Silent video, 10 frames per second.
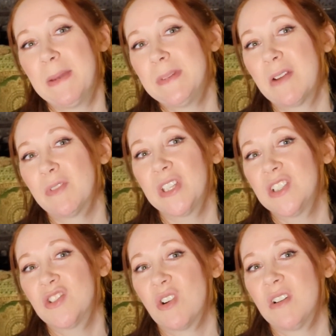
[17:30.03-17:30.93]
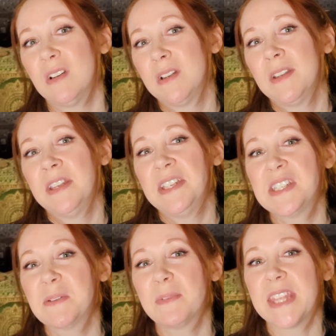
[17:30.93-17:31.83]
I'm not really sure.
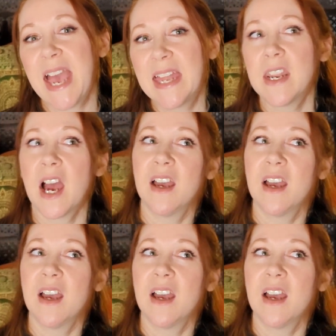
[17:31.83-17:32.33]
So with that,